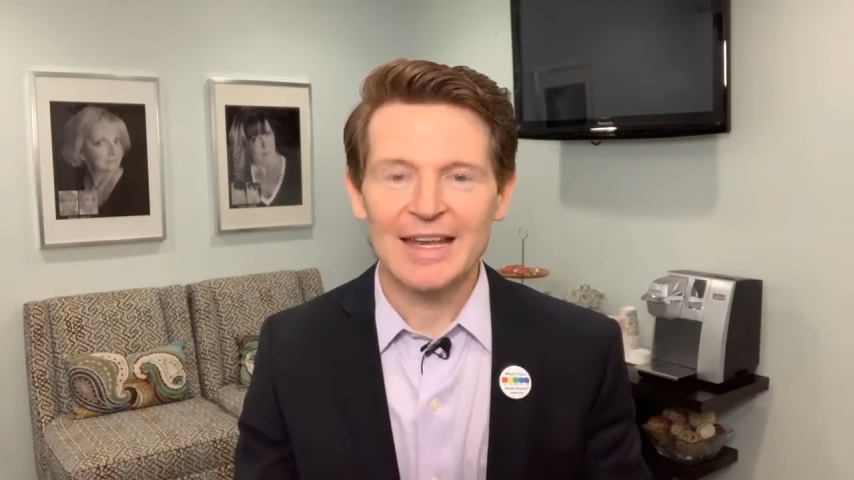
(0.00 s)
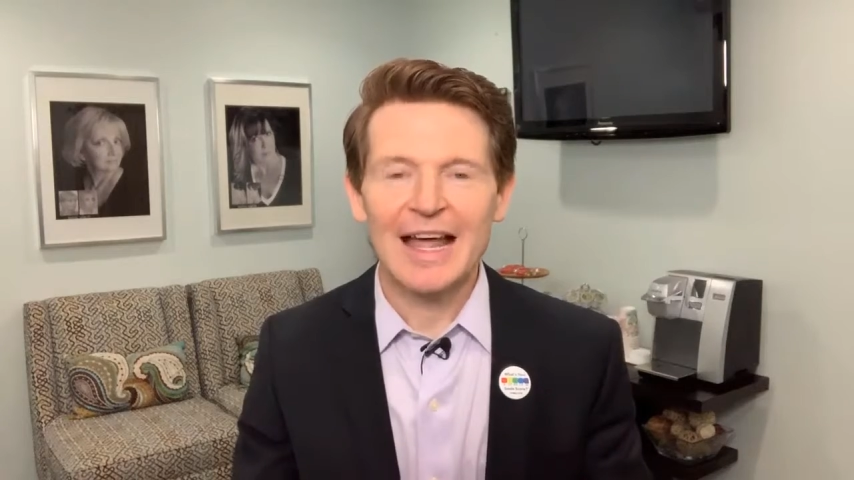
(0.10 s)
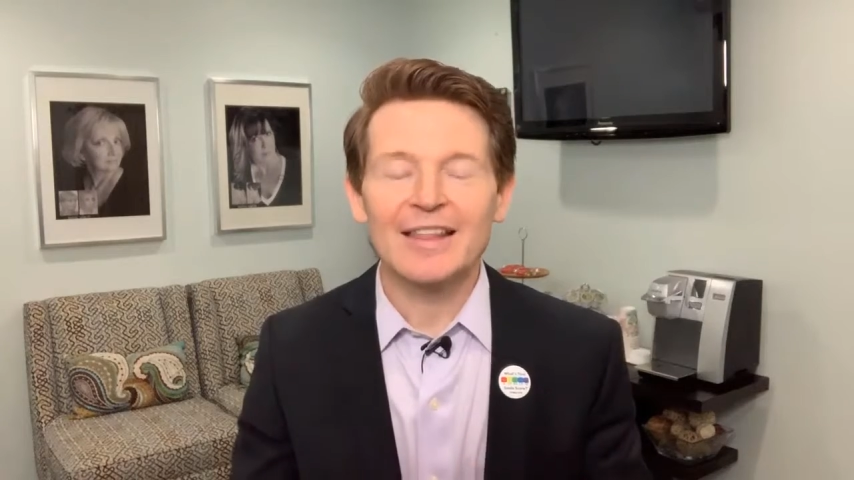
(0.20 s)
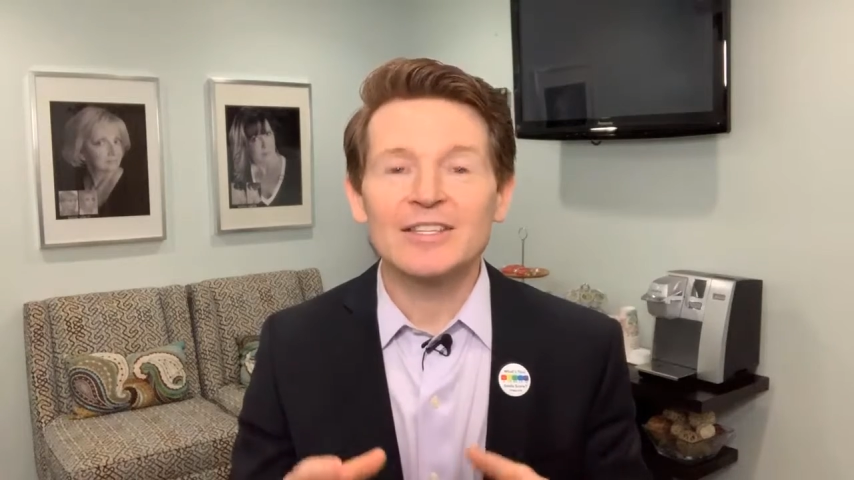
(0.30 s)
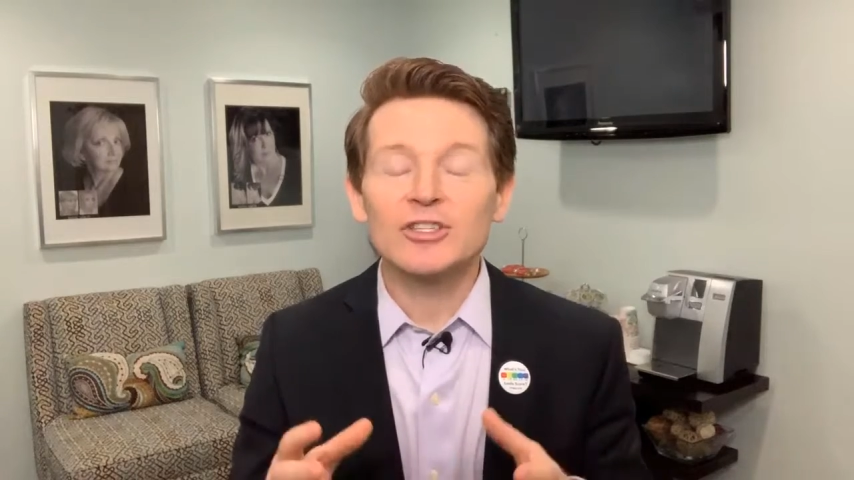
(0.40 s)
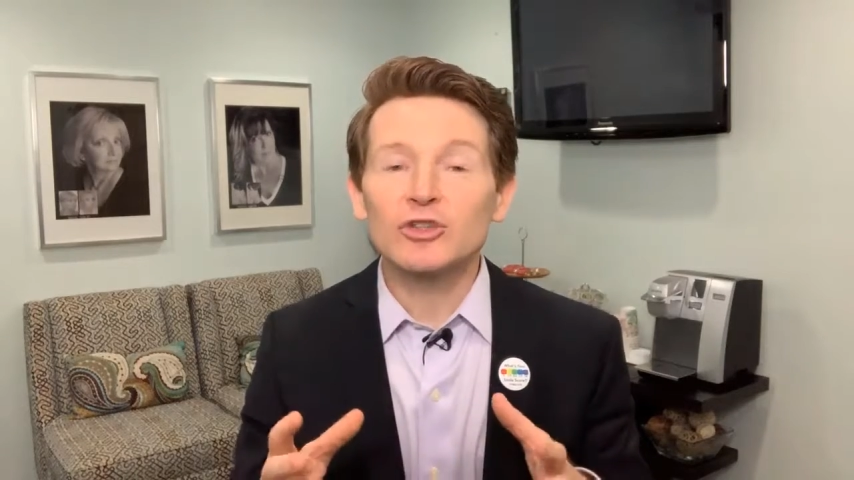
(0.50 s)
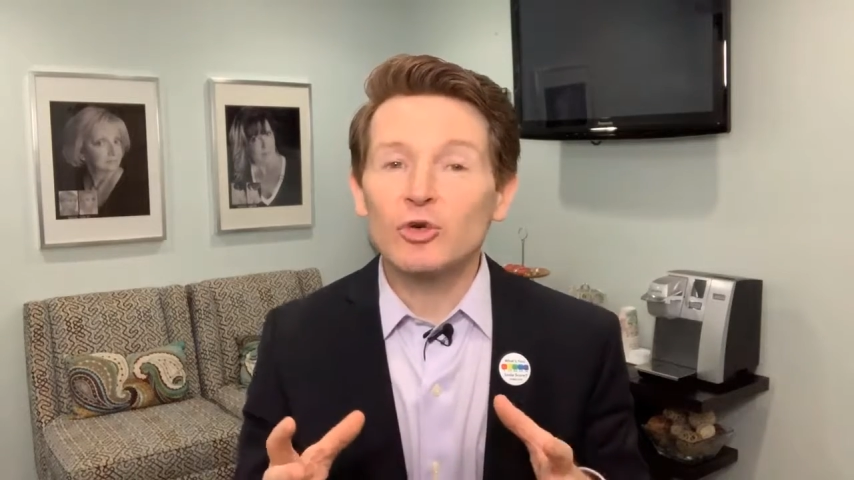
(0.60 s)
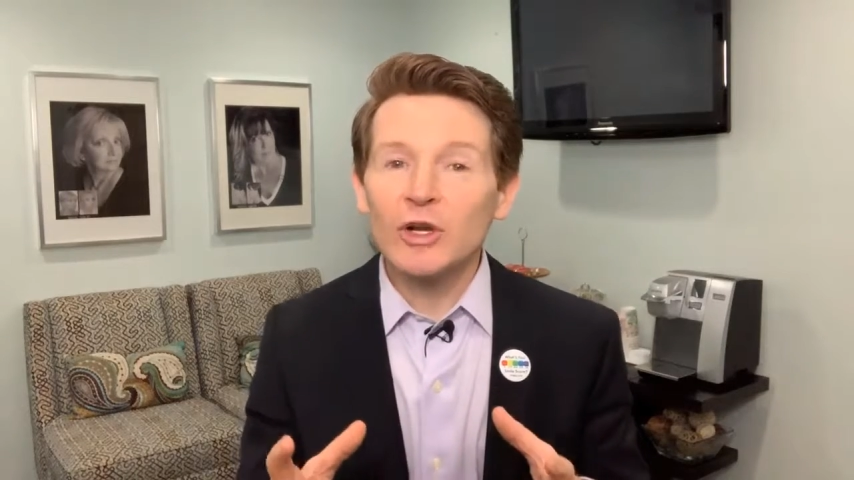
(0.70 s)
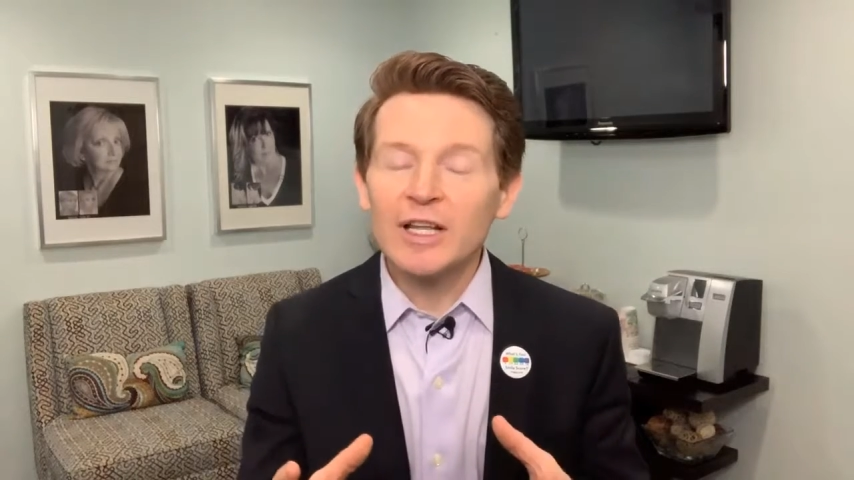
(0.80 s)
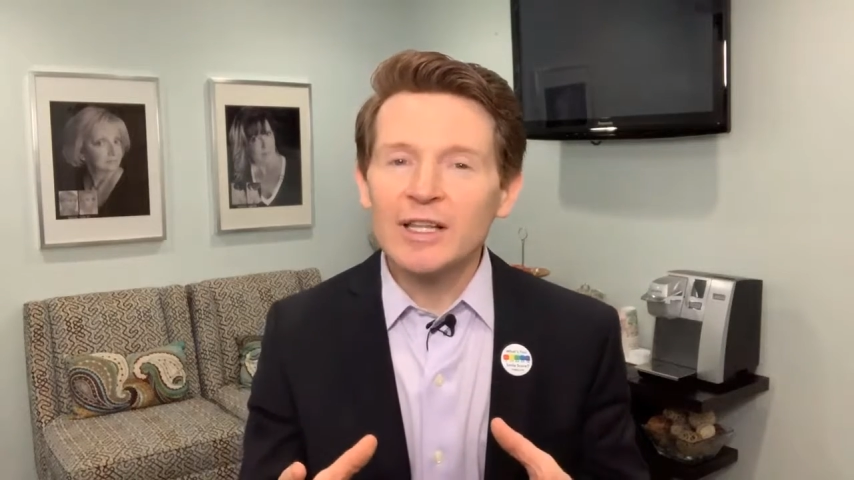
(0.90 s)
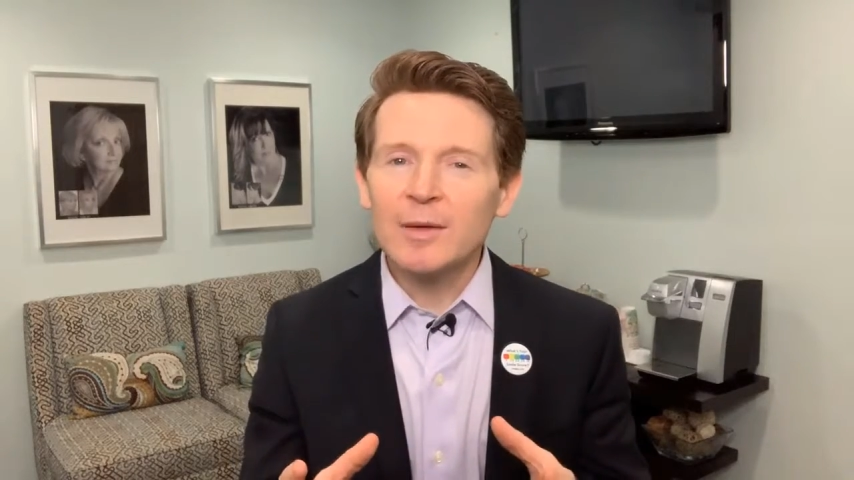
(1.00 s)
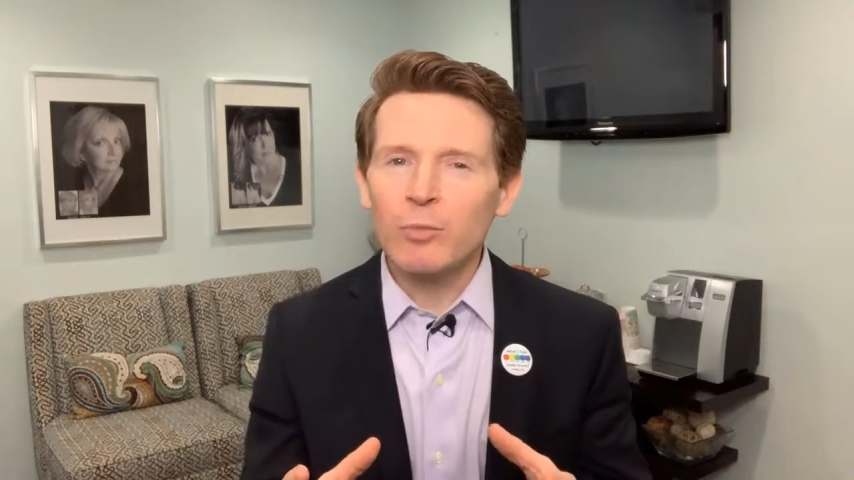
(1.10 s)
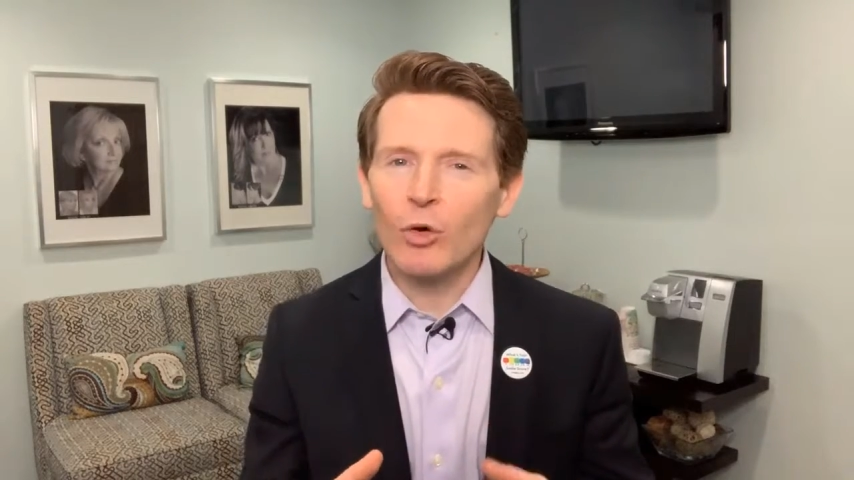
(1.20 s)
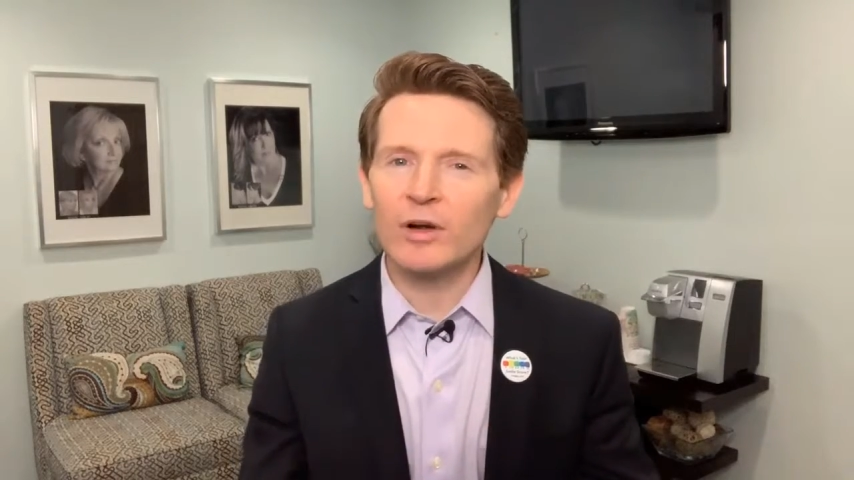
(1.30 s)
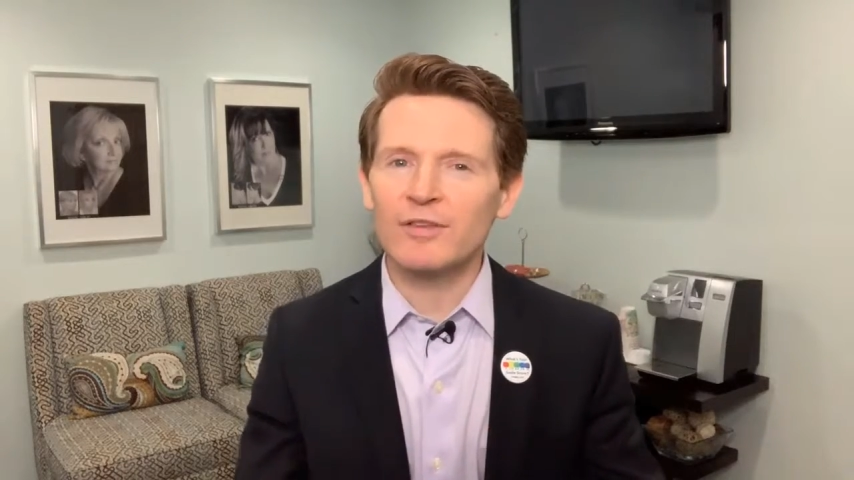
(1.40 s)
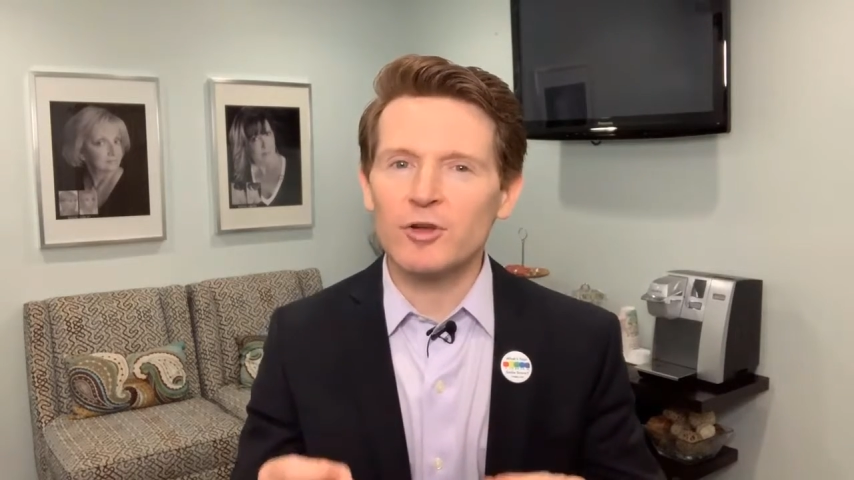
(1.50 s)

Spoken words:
Now this is critically important.